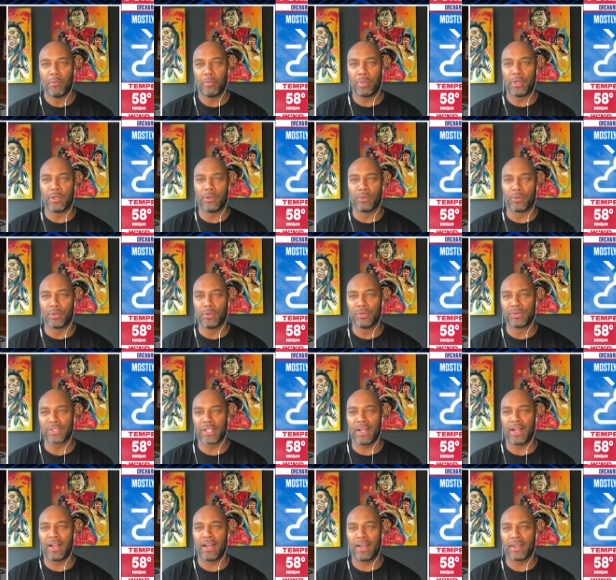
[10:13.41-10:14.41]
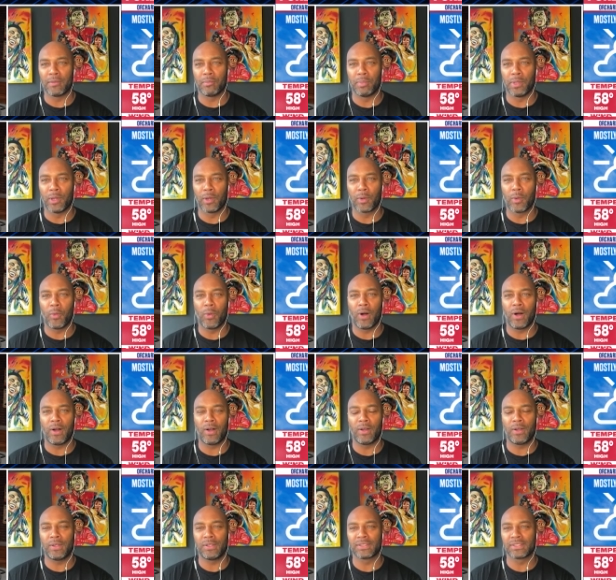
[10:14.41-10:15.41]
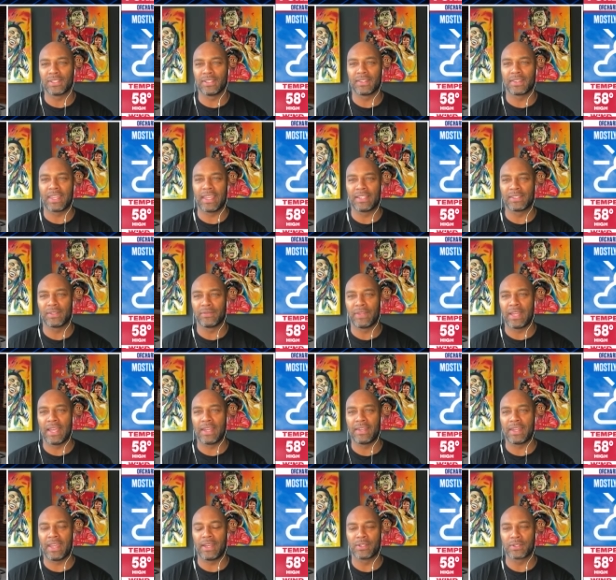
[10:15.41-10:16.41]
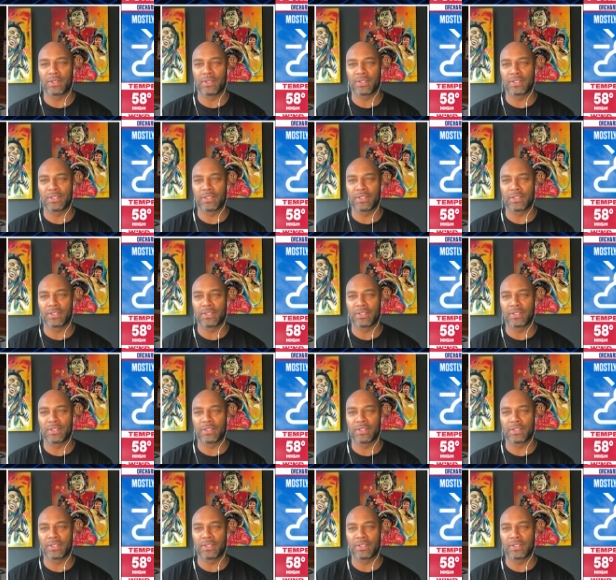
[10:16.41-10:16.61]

putting roofs on and building walls and things of that nature.